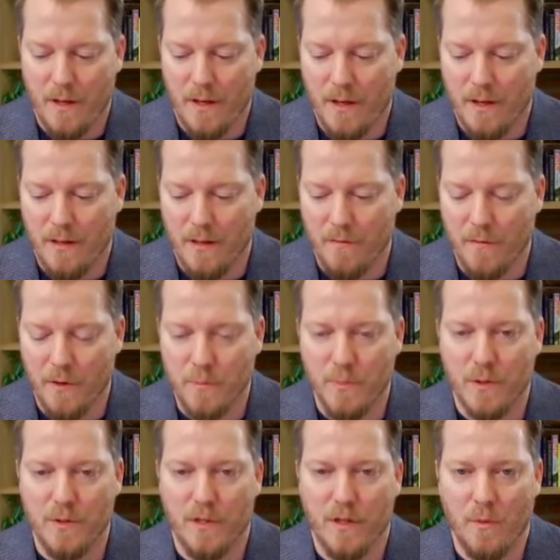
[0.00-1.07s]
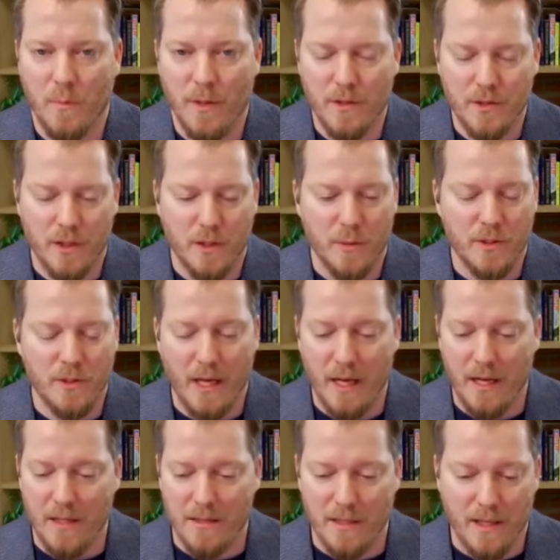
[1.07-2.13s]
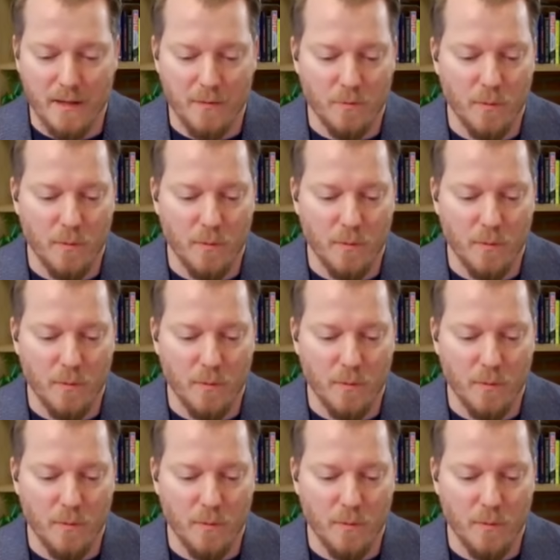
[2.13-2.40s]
uh, the first person in a wheelchair, which again is like